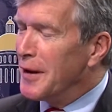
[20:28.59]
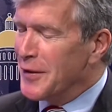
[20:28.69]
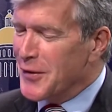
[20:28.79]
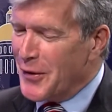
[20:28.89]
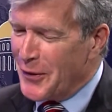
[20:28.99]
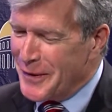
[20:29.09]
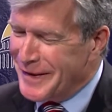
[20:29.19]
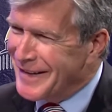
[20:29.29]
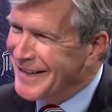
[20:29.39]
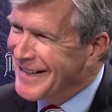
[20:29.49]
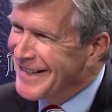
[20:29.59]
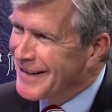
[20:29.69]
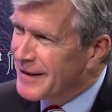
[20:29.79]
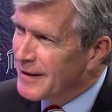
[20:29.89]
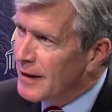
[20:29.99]
Yeah, so we pay the most
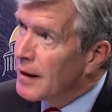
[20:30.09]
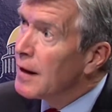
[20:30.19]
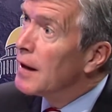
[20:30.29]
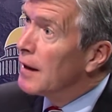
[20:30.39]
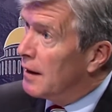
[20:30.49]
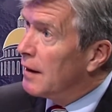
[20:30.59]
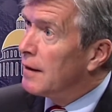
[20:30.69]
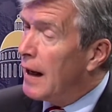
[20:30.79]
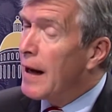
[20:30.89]
and get mediocre results.